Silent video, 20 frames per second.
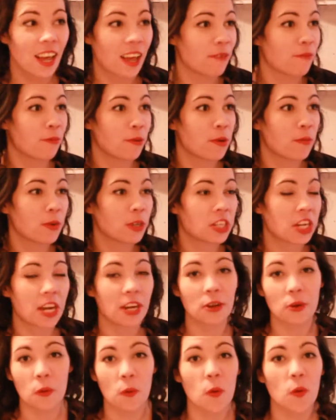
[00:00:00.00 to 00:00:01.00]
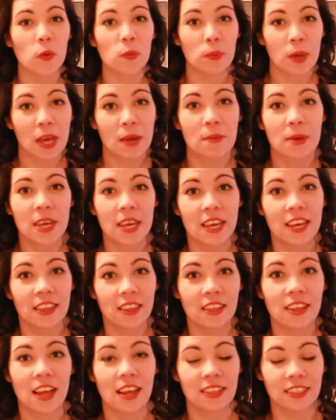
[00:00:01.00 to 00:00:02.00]
I've pretty much had a goal baby
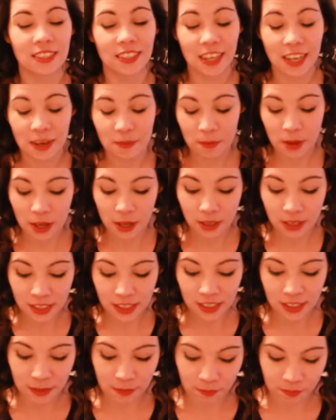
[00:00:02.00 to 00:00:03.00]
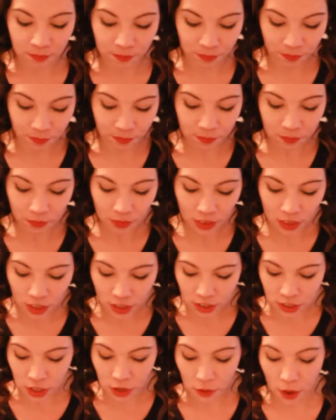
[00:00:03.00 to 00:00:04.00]
in the last nine months.
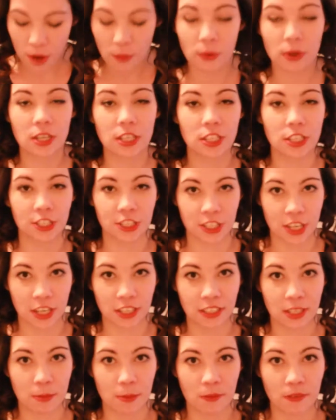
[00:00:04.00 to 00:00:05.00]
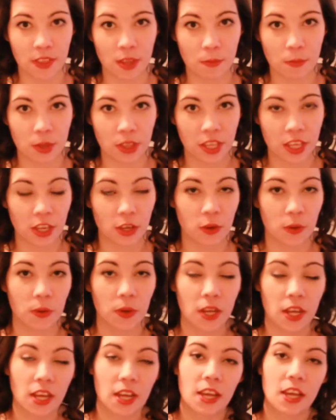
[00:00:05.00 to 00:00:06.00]
So I wanted to share some of them with
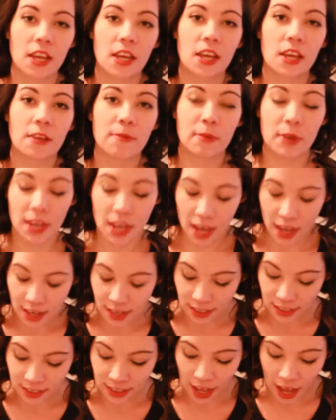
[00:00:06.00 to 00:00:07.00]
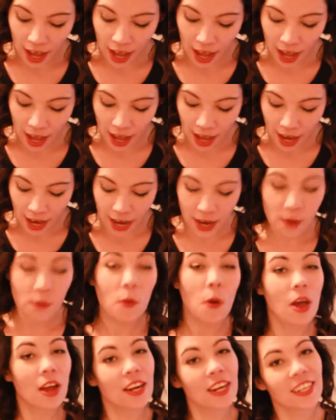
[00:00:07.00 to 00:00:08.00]
you because I
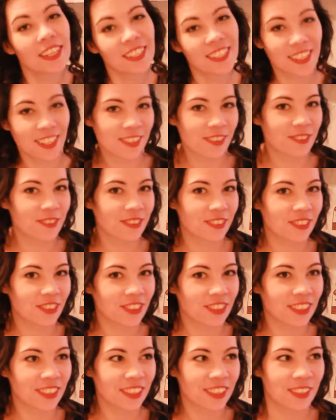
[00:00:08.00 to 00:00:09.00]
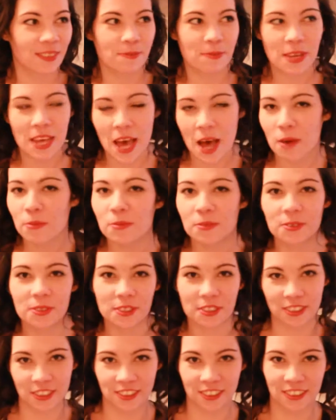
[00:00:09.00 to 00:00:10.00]
wanted to be
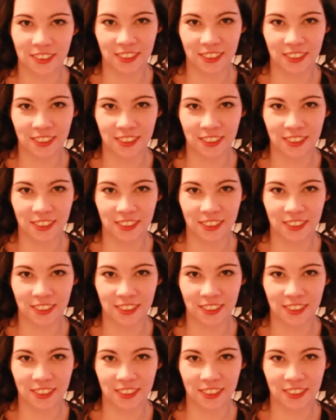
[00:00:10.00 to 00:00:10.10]
helpful.